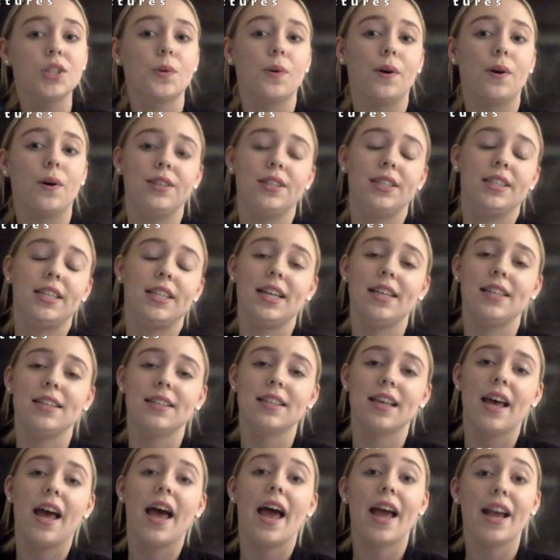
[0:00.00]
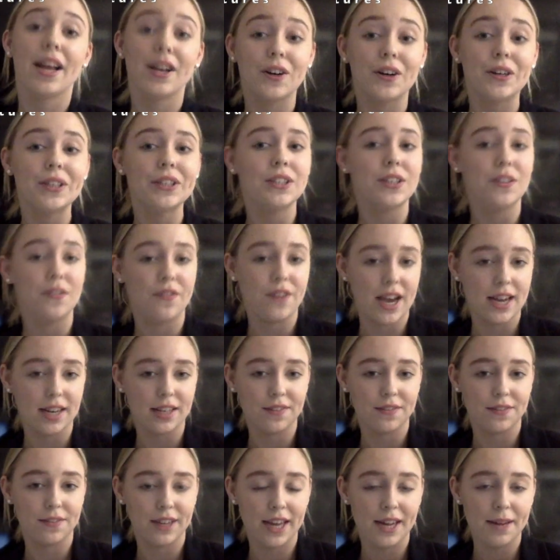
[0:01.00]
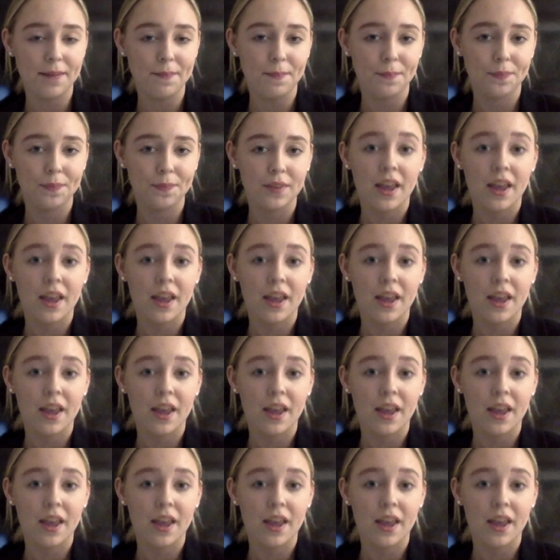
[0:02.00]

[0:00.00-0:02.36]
quantities and cost effectively.